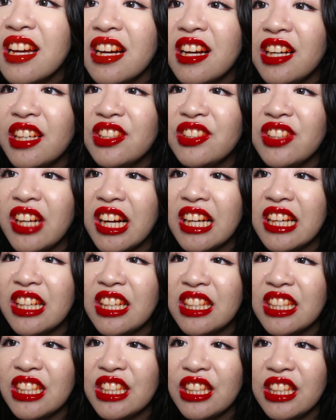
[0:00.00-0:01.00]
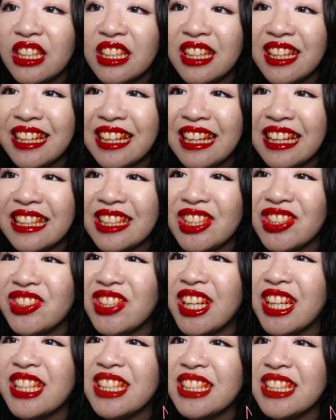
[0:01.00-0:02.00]
Oh my god, look at
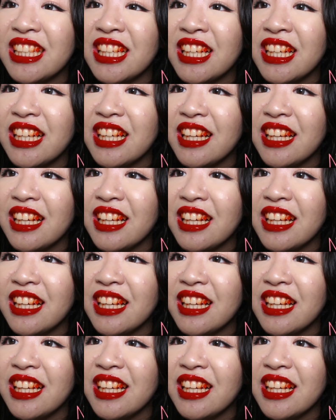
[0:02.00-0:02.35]
this.